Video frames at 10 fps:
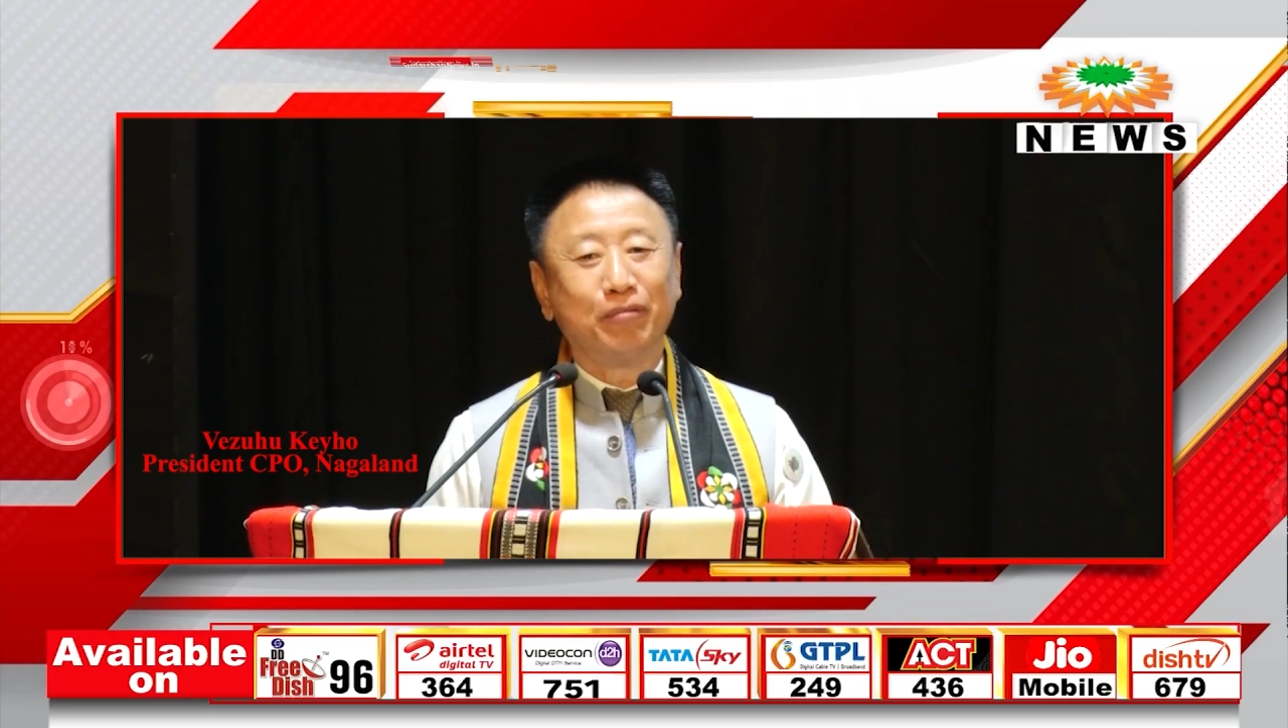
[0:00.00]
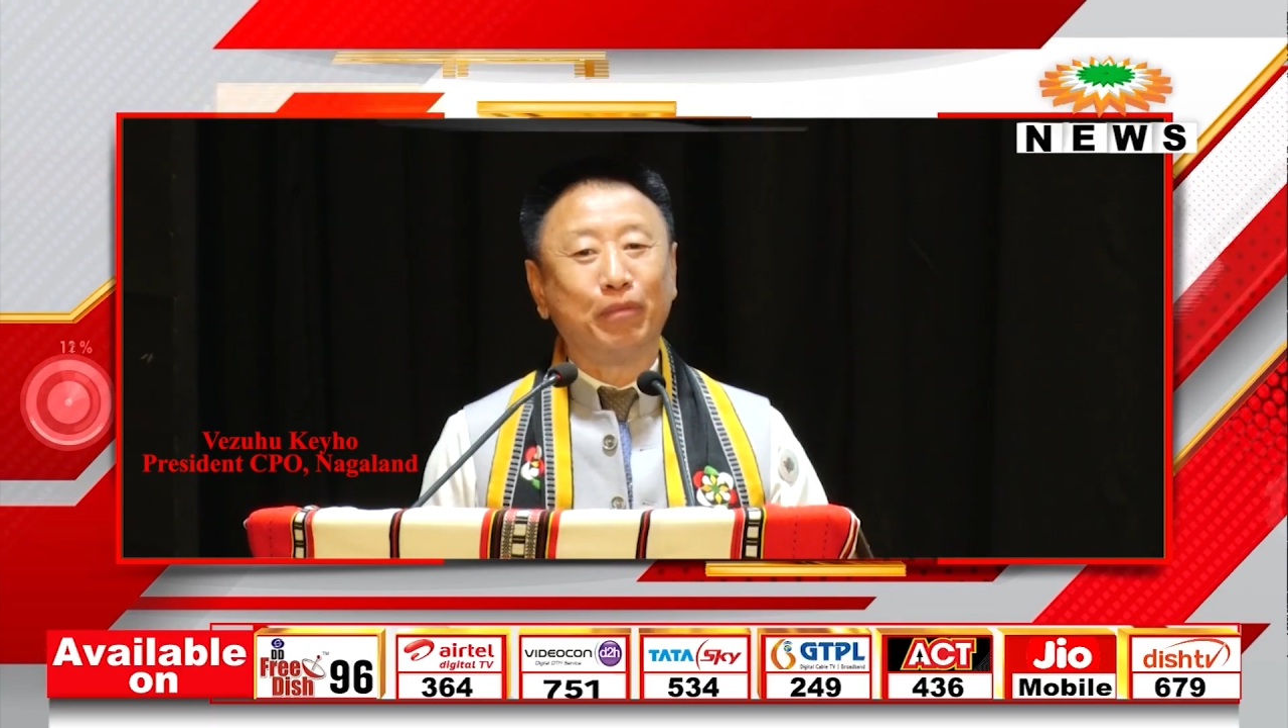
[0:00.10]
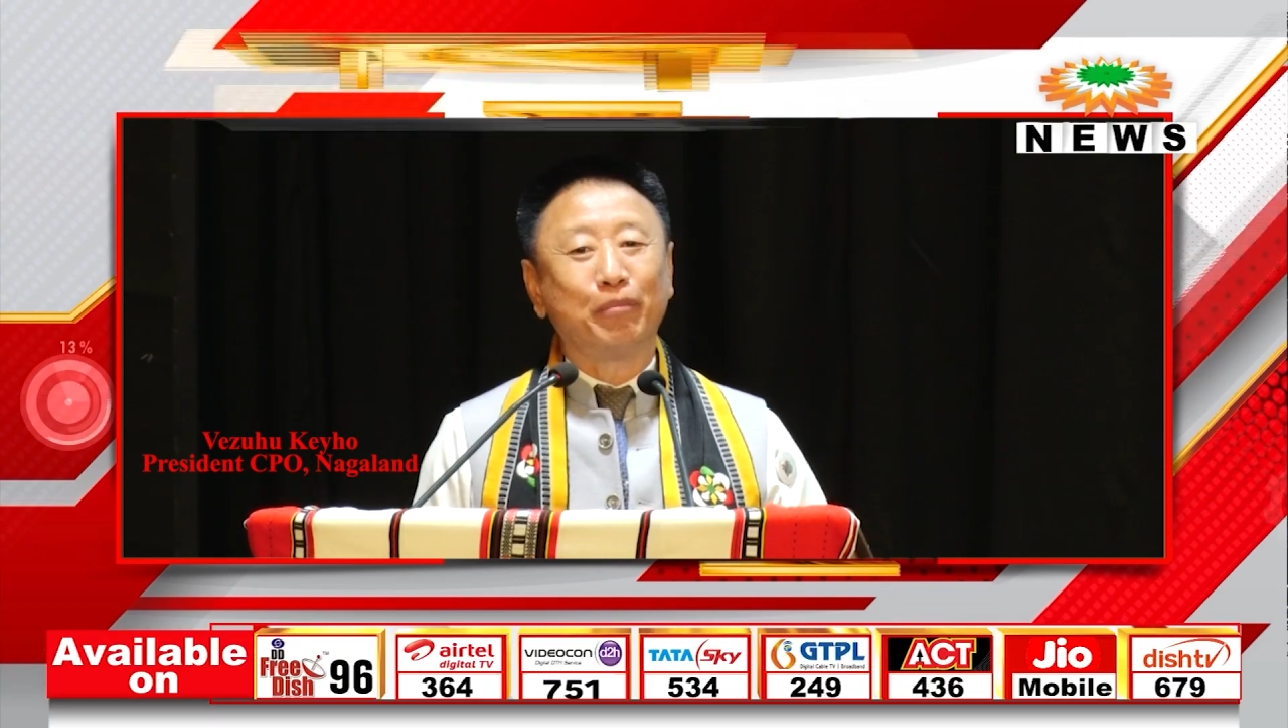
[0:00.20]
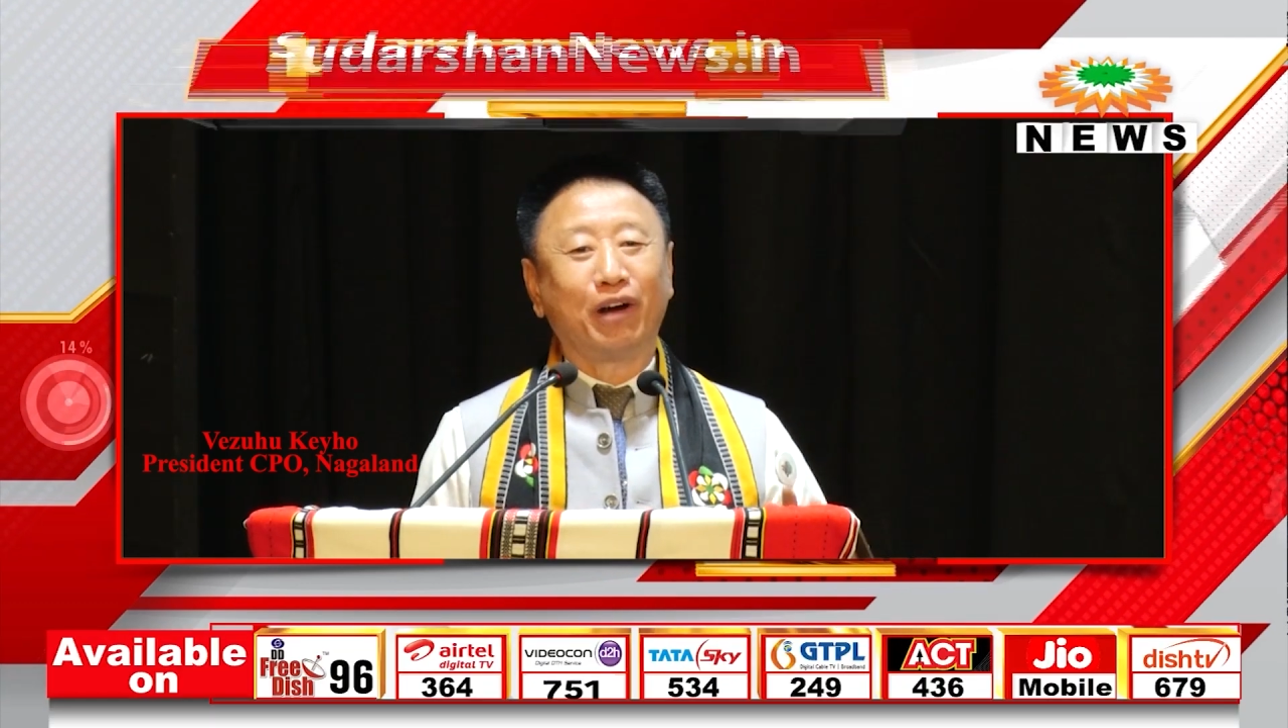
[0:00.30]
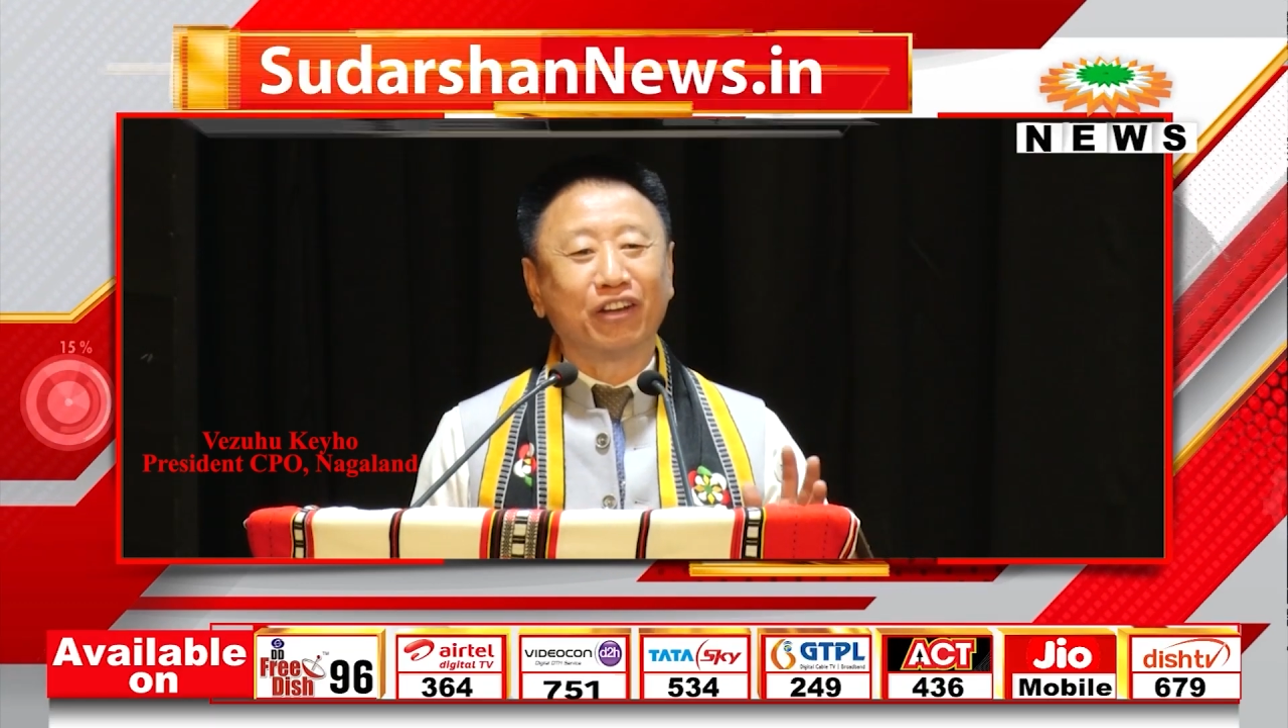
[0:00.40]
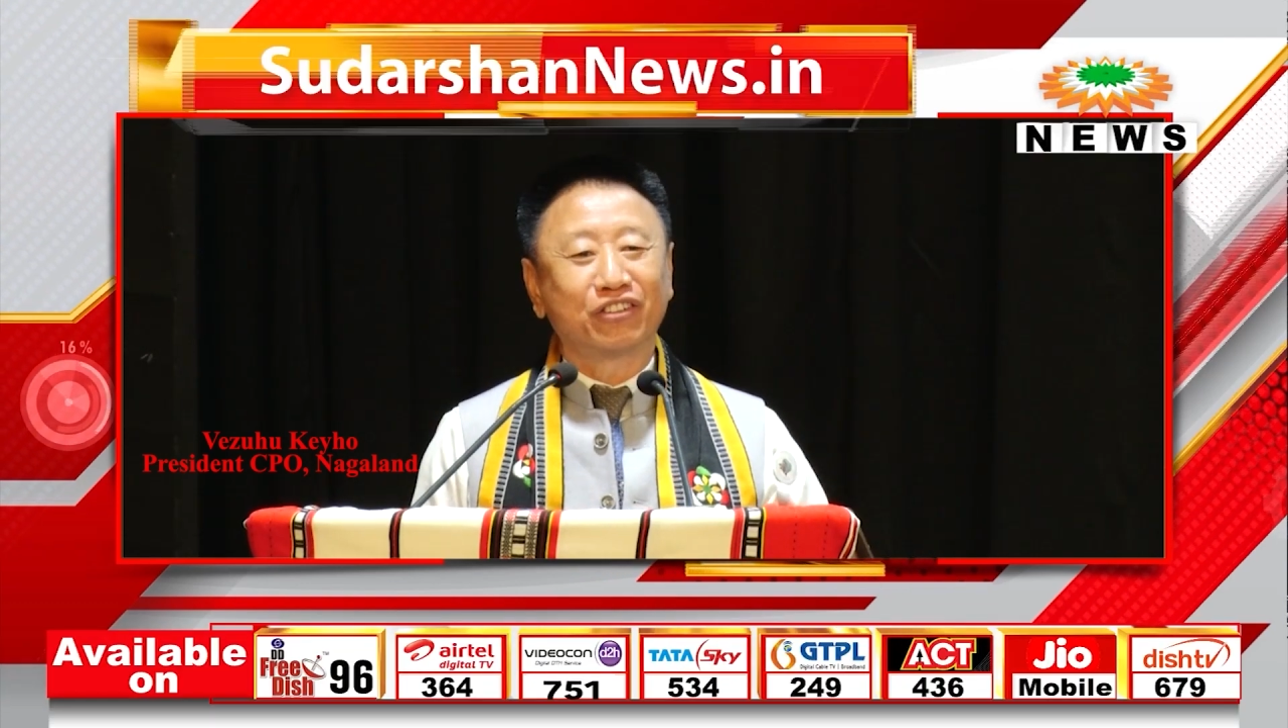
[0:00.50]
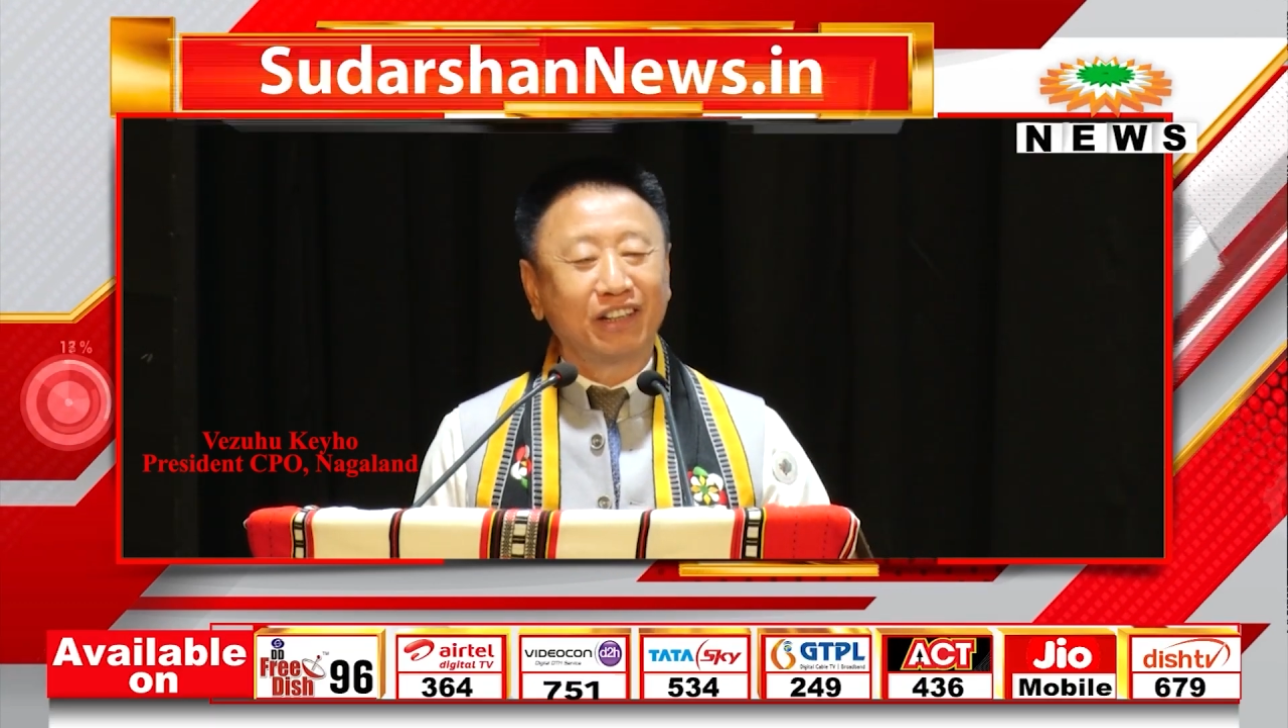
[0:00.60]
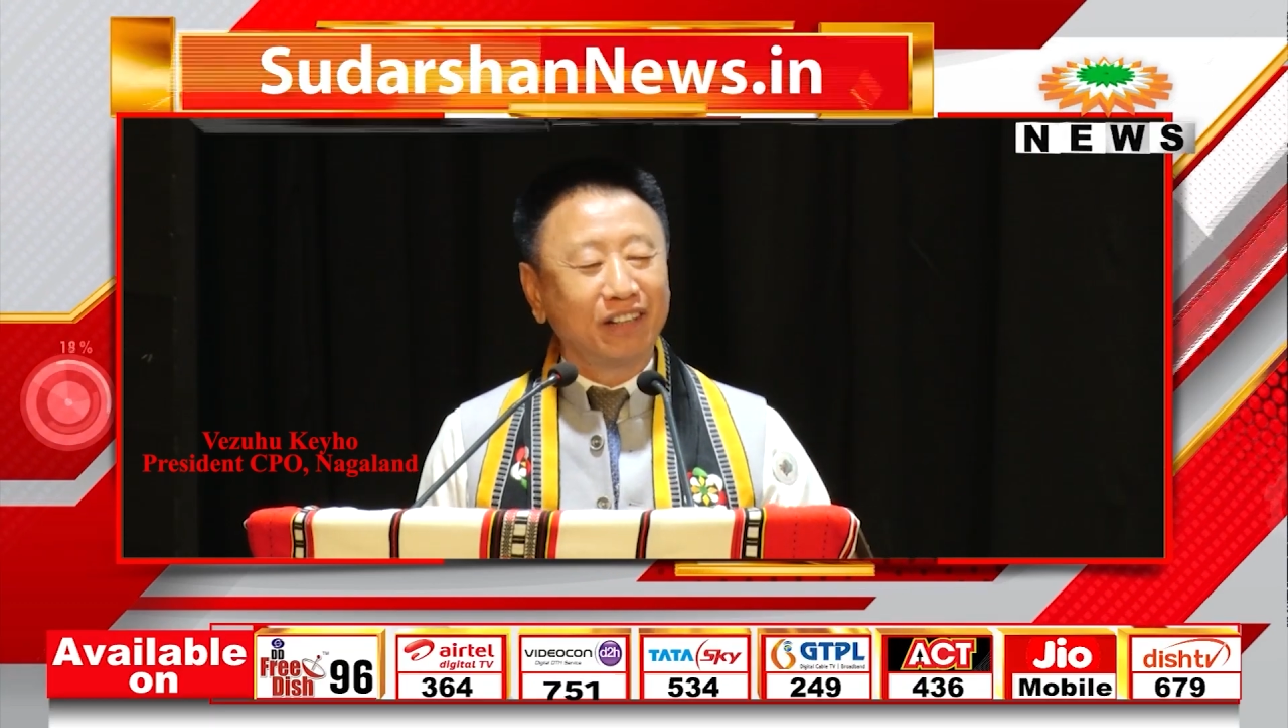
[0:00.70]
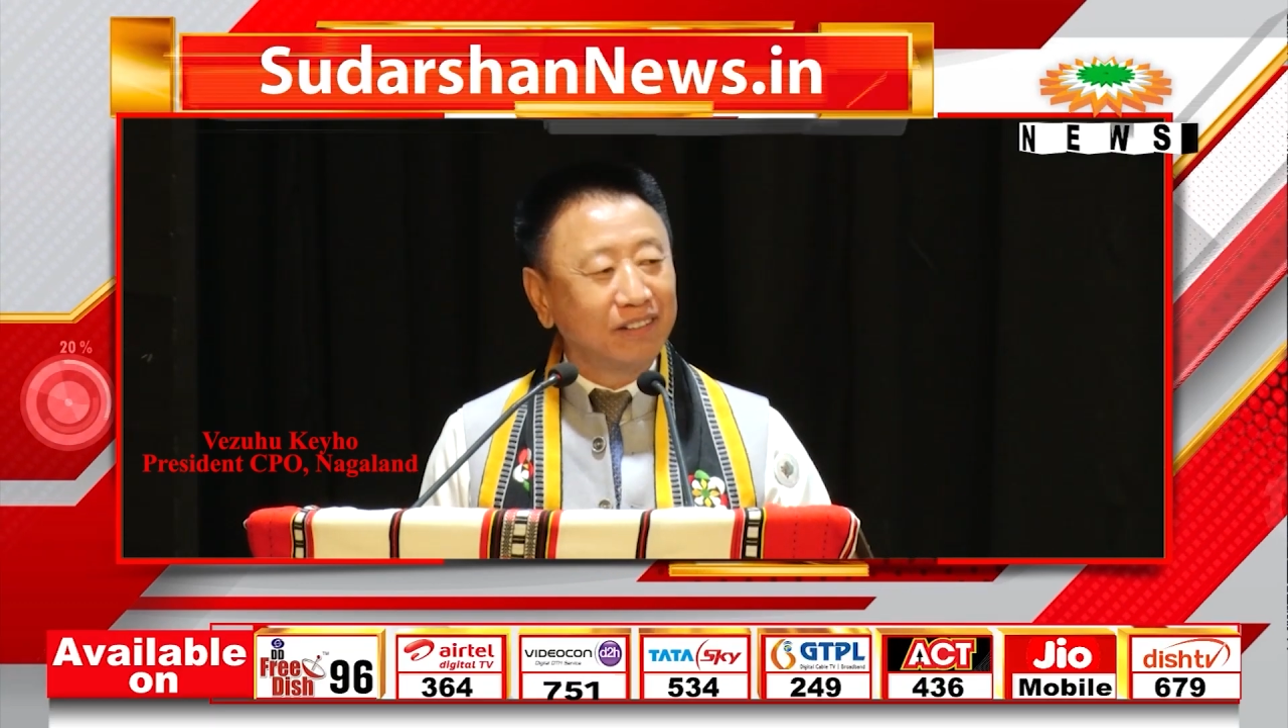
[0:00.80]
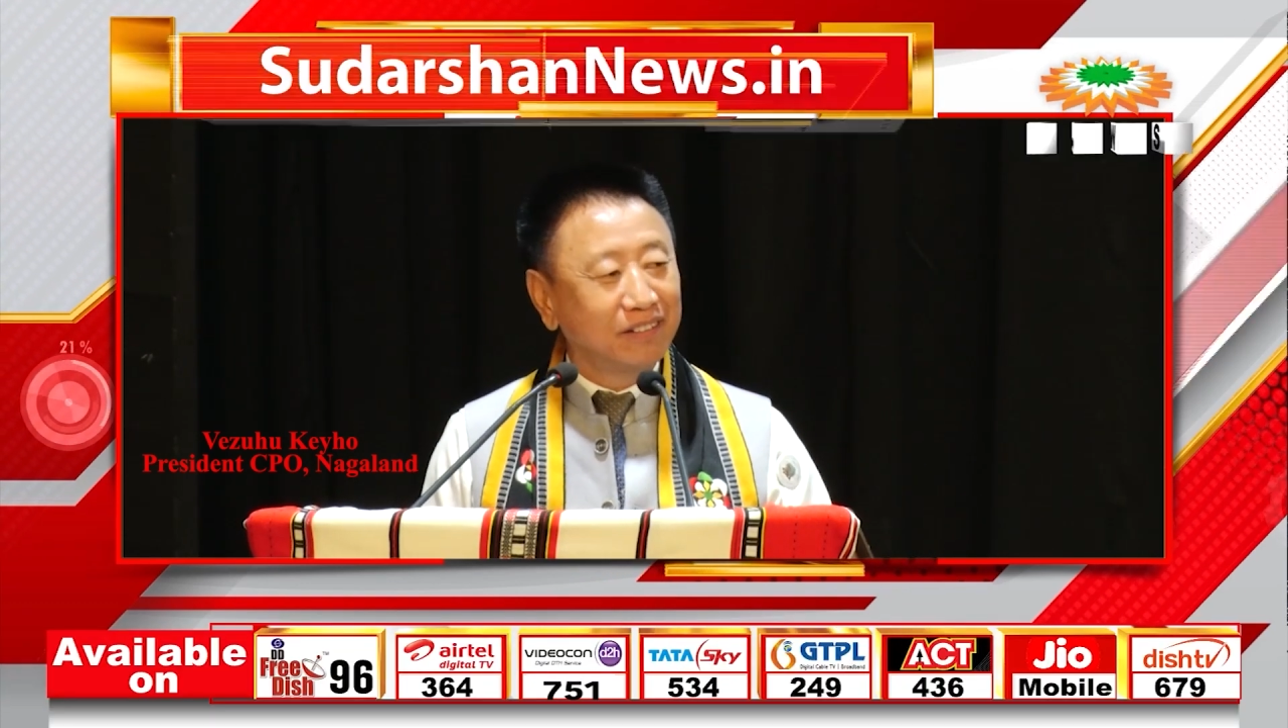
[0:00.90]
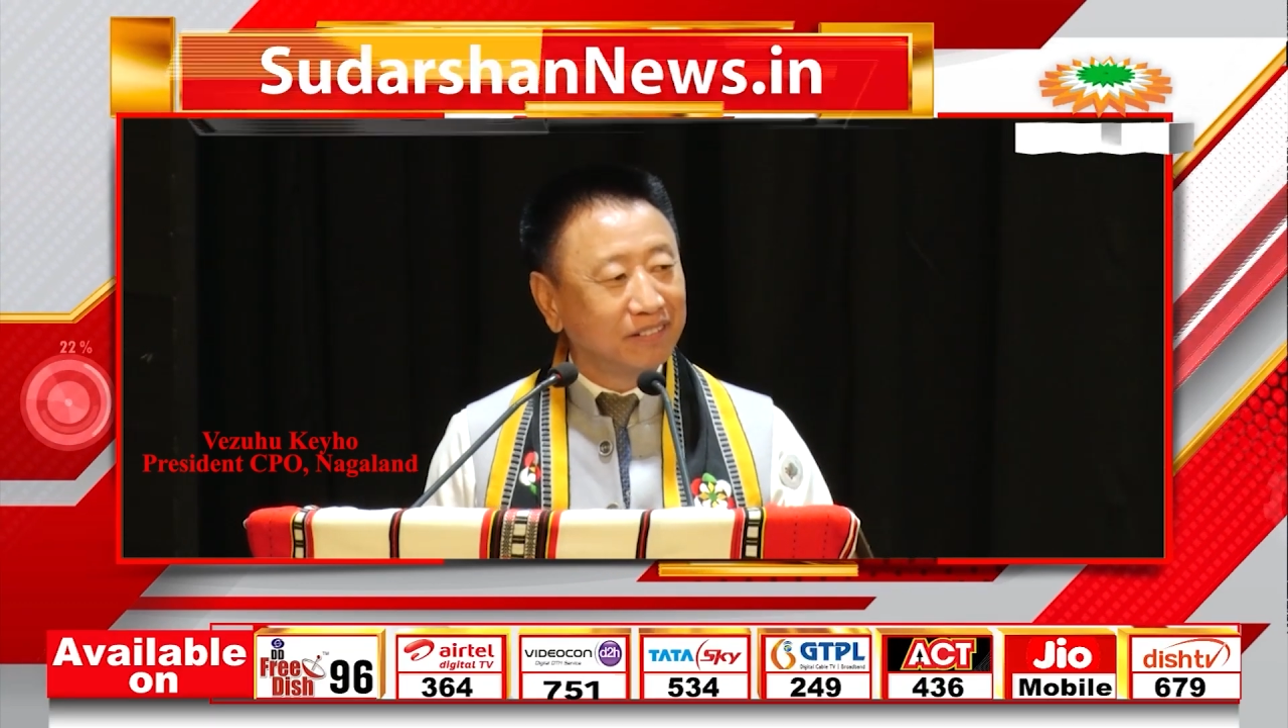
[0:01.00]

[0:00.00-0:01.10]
Mem Azi,